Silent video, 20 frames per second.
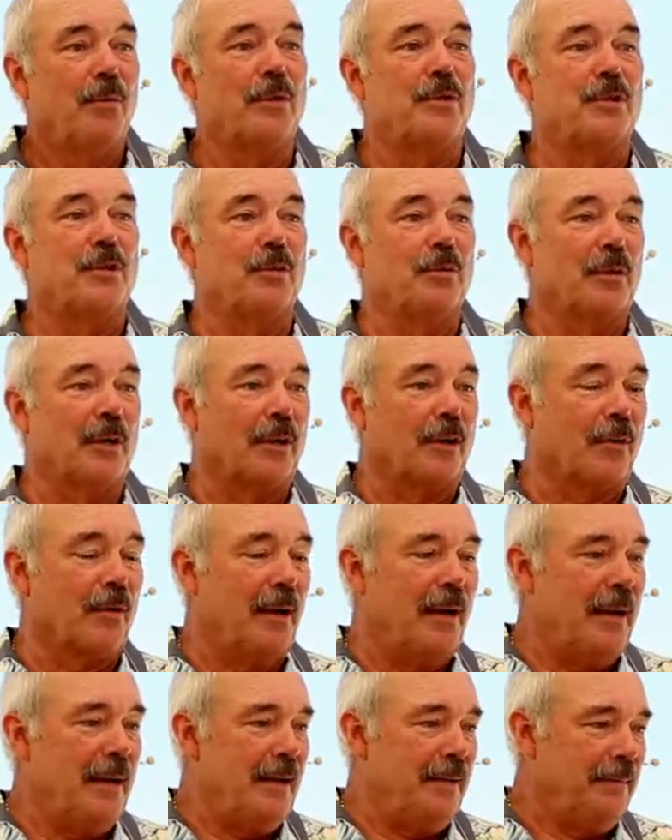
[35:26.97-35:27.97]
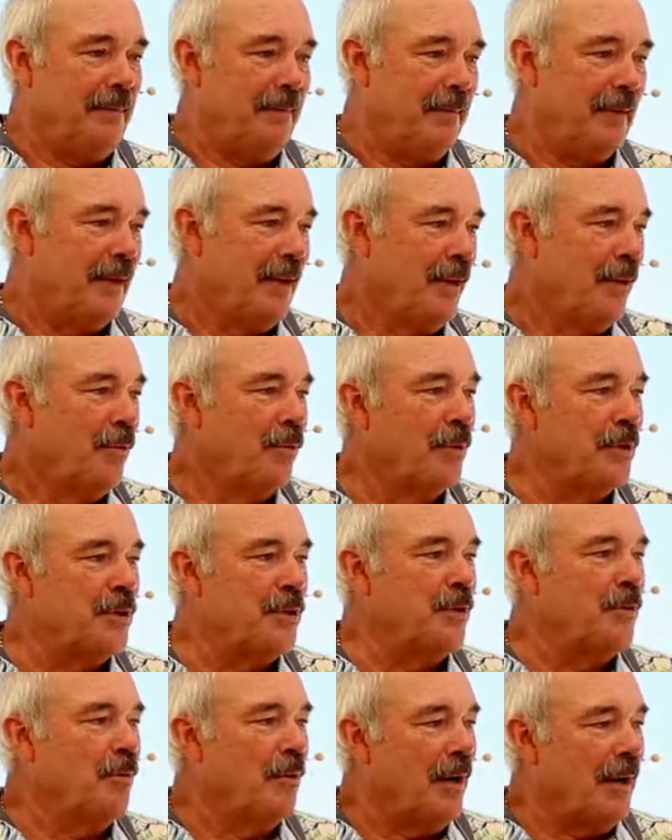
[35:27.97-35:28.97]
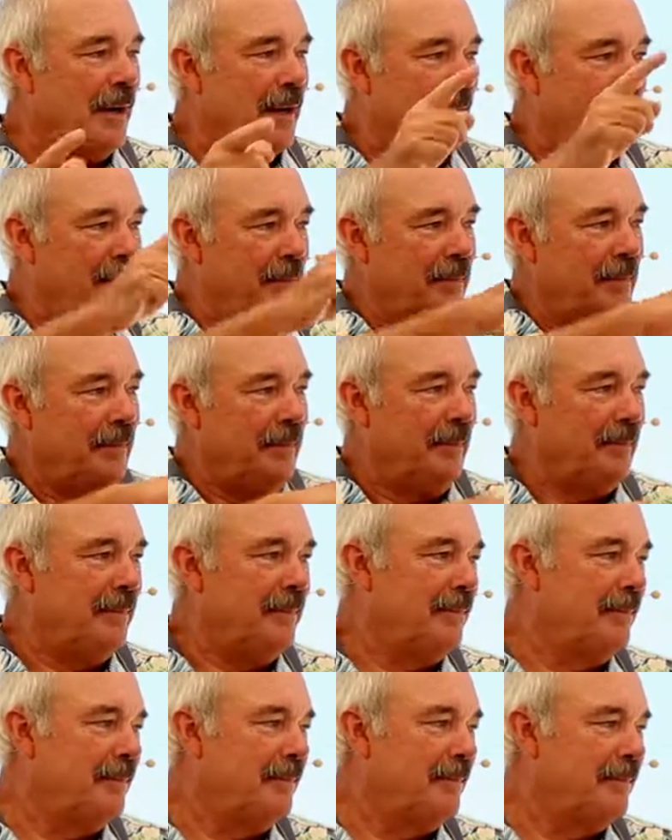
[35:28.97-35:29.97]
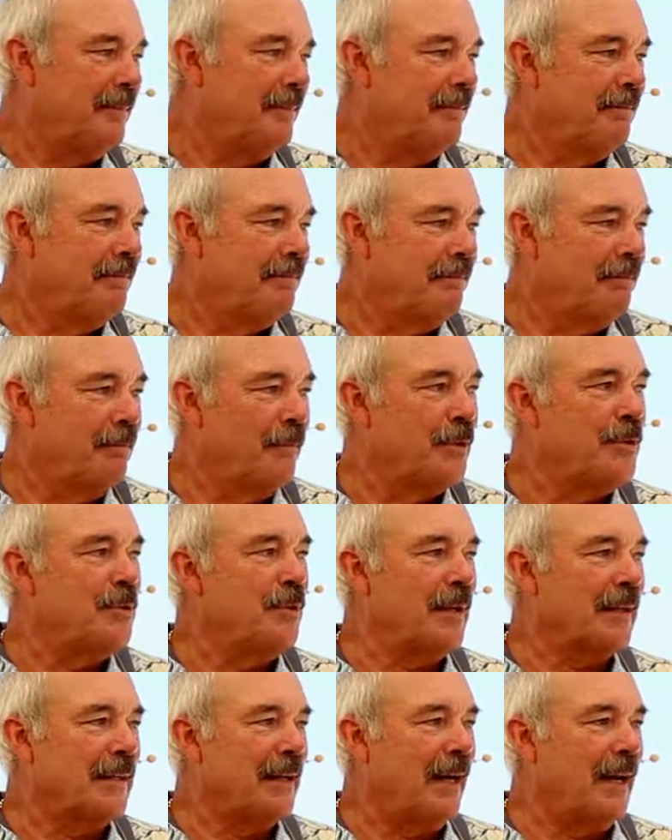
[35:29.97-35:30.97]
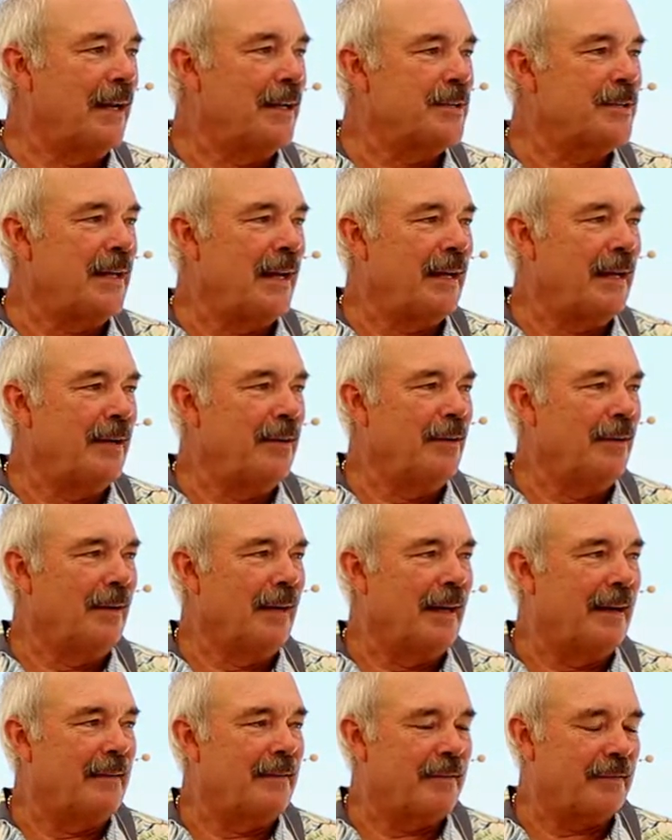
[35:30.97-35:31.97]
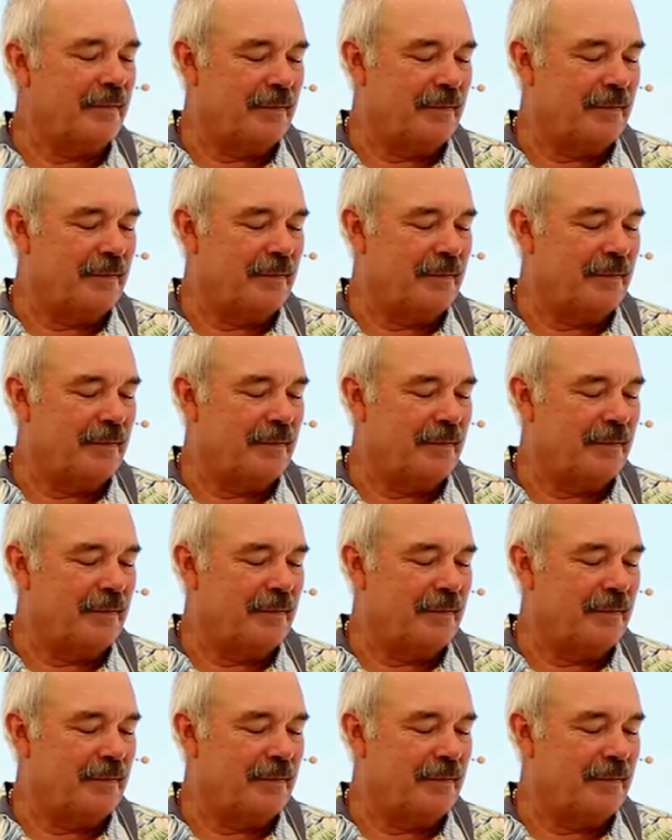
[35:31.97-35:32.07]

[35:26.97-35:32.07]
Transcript: Would you agree? Would you want him? Would you acknowledge that in your life?